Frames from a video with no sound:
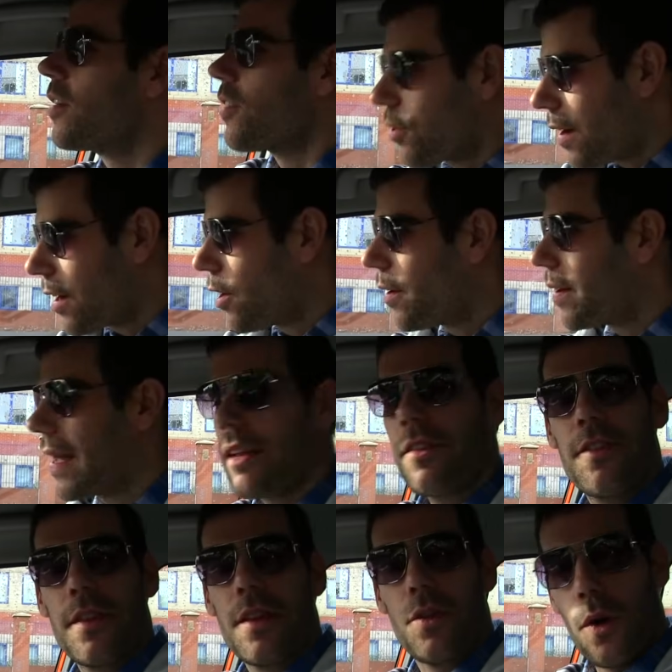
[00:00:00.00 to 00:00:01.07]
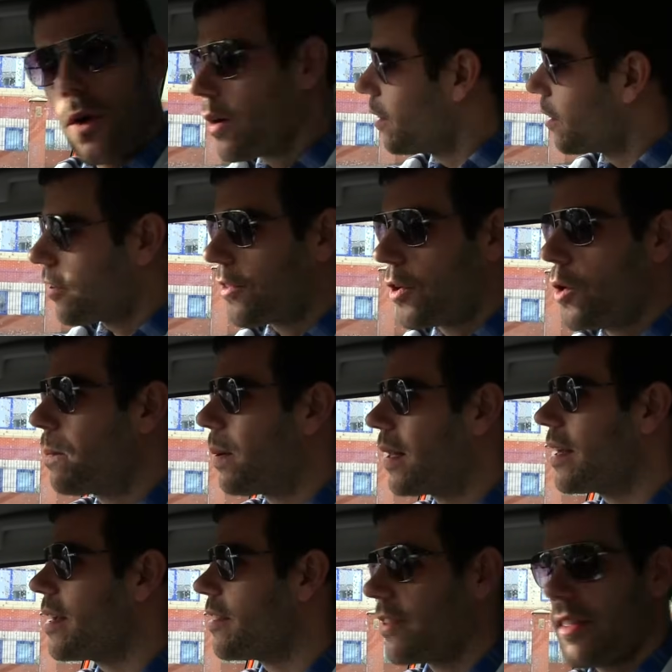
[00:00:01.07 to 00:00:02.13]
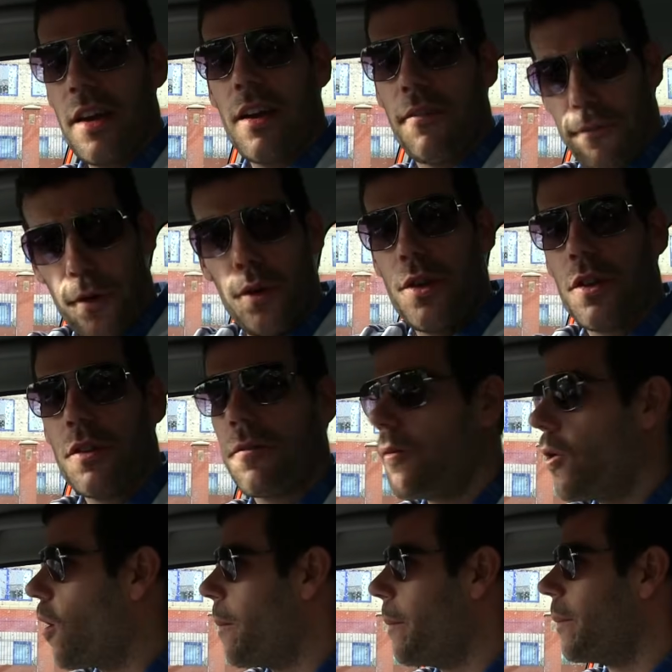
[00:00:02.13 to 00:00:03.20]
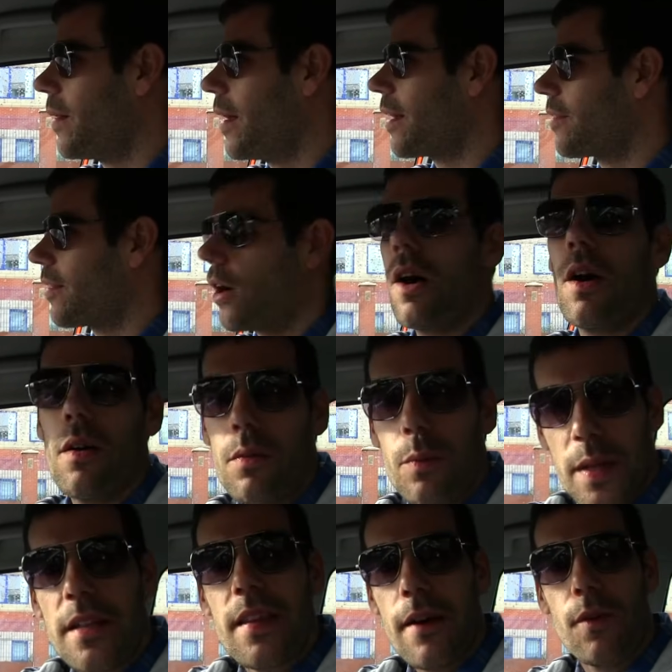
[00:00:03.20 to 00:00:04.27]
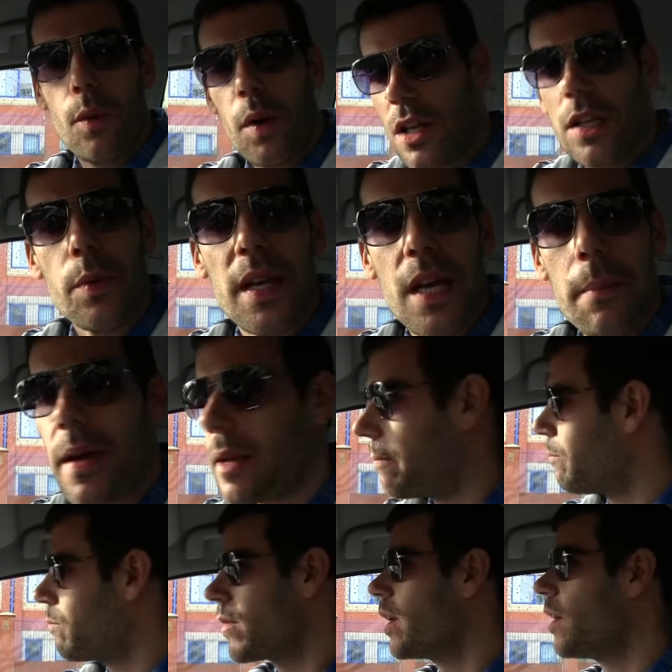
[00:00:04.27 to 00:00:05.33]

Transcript: So I go and answer the door, and there's two police there, full uniform, like saying, oh, we need to have a word, can we come in?